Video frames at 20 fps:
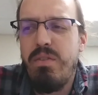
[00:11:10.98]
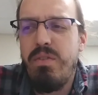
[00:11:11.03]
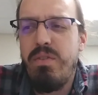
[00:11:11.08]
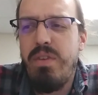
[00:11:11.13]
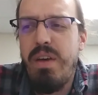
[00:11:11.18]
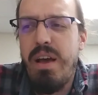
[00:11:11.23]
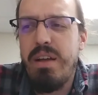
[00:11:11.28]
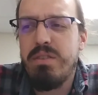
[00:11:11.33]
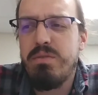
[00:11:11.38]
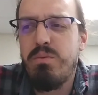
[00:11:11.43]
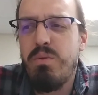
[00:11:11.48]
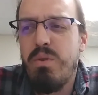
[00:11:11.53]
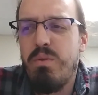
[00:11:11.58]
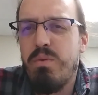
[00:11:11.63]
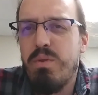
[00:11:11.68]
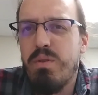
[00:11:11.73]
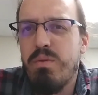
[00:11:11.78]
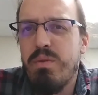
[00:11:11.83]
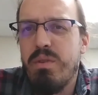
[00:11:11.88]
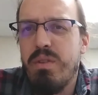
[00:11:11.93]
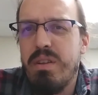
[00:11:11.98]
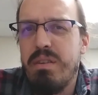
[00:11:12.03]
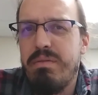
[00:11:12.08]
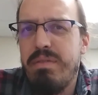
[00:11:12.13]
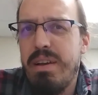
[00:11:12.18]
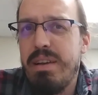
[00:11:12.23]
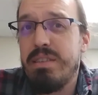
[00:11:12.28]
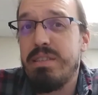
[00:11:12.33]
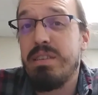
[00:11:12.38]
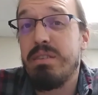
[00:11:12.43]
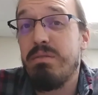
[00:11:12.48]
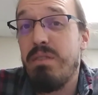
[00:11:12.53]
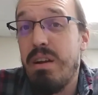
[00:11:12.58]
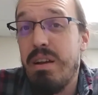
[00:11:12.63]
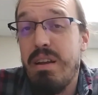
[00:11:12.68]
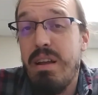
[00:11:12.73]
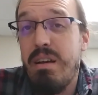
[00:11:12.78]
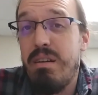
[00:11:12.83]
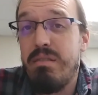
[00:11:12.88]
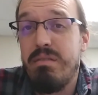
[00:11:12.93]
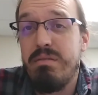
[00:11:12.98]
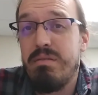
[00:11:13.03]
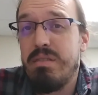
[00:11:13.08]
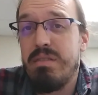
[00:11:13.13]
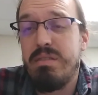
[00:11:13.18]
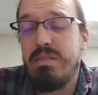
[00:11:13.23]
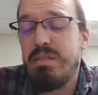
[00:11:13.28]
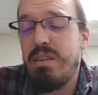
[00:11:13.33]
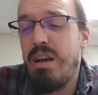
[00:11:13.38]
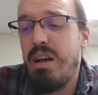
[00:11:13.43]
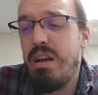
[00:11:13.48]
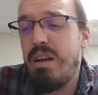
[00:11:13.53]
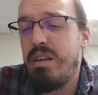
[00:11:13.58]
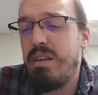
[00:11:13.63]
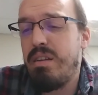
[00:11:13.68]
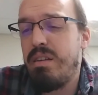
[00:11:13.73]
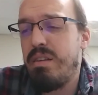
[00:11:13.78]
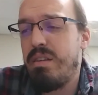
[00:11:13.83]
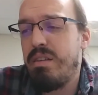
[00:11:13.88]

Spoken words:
that's what we're really facing right now. It's not